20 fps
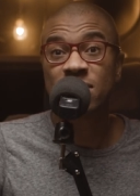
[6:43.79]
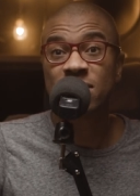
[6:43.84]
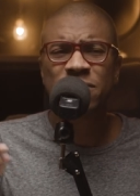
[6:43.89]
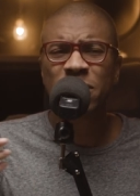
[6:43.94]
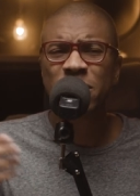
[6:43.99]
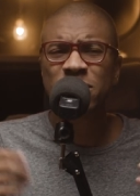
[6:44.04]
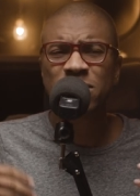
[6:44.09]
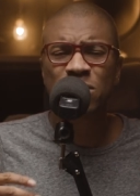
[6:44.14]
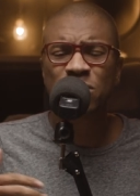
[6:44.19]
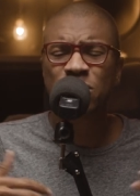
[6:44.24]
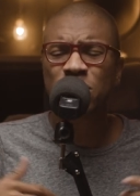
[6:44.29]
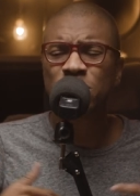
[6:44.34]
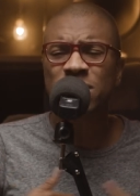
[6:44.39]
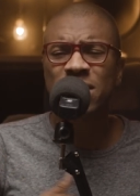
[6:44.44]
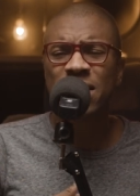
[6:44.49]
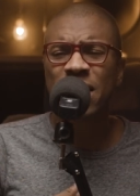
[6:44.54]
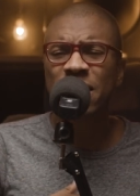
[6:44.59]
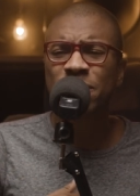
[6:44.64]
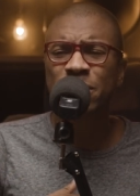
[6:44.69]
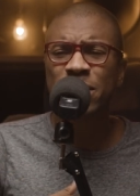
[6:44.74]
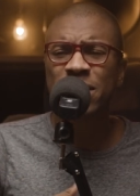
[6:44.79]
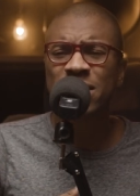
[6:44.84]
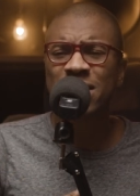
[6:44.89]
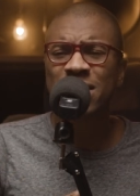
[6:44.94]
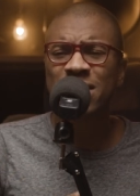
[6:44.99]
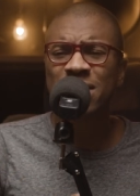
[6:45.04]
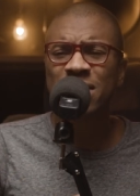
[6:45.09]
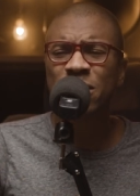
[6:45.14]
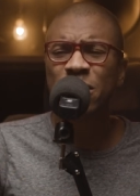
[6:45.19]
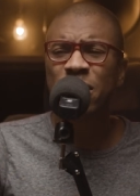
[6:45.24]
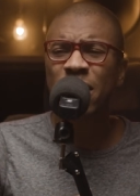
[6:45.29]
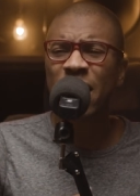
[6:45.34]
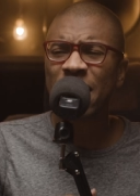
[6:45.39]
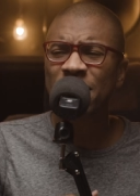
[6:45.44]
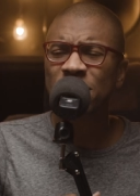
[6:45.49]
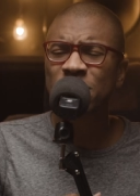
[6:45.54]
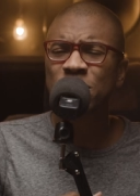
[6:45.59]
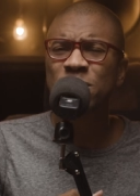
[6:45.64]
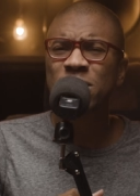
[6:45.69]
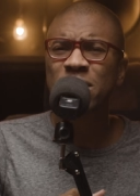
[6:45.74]
As far as in the rooms that I've been in, there
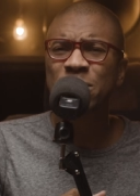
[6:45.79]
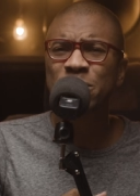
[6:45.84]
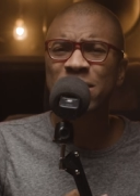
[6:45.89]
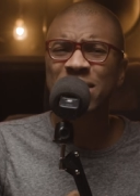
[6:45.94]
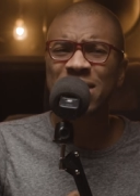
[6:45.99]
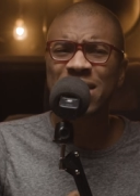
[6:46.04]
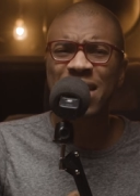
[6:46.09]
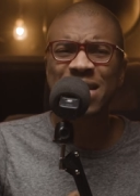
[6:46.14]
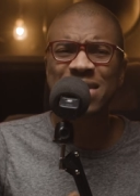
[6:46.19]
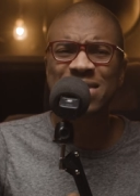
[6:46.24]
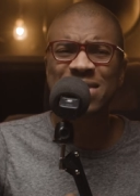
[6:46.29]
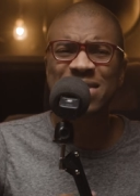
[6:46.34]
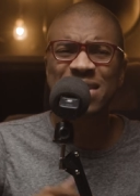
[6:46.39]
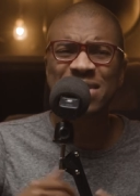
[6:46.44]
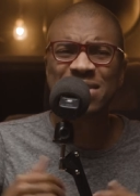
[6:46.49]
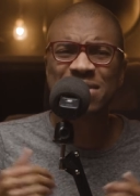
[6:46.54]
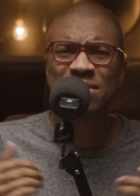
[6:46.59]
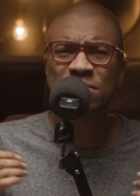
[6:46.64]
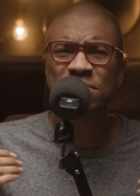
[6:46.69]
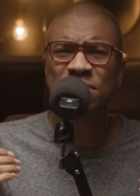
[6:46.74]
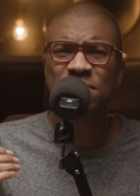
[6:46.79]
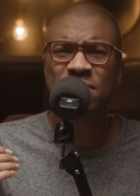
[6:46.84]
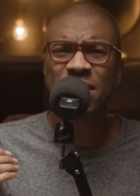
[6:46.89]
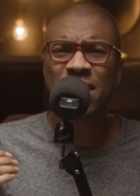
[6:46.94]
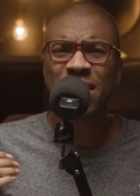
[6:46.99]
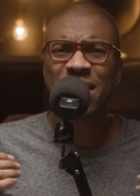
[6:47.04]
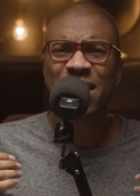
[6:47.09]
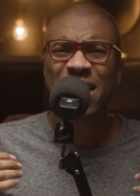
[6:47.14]
hadn't really been a sense of